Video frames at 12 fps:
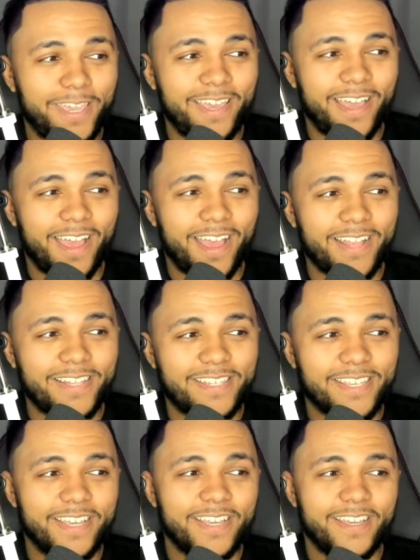And
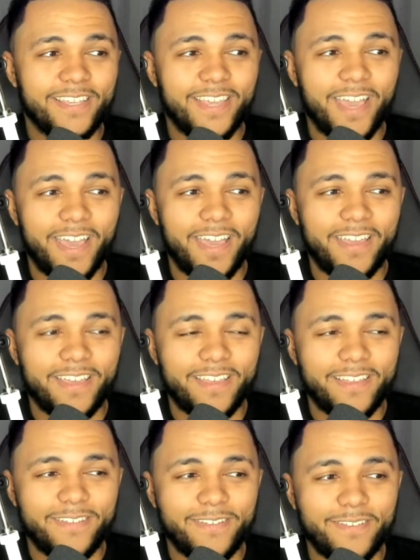yeah,
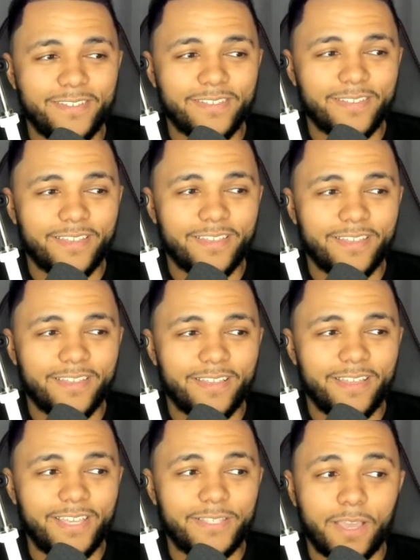
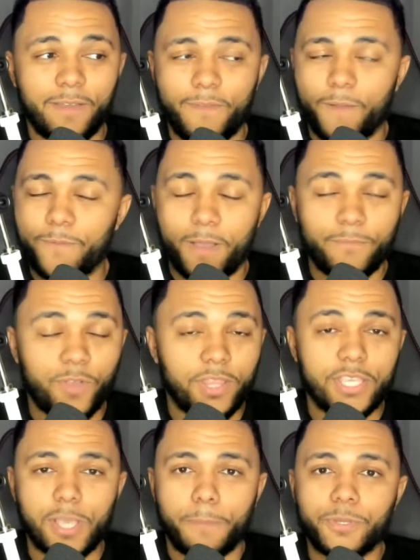I've got
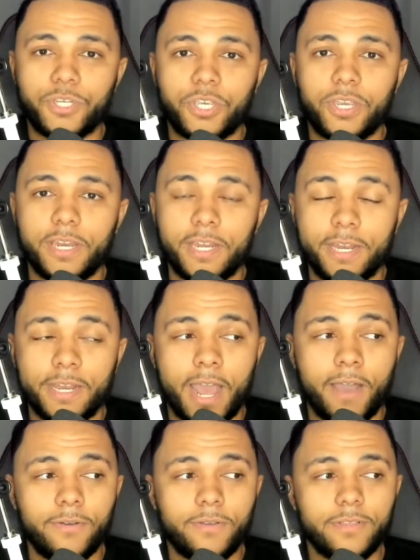this opportunity
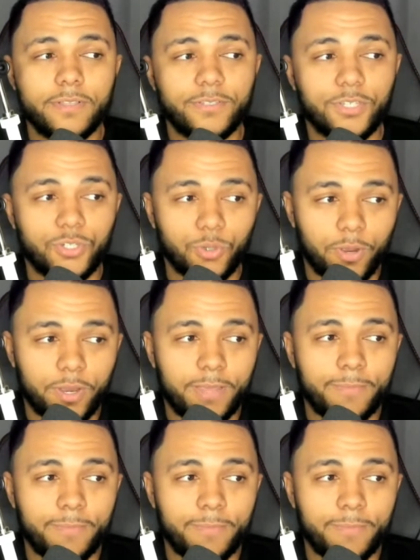now to join him,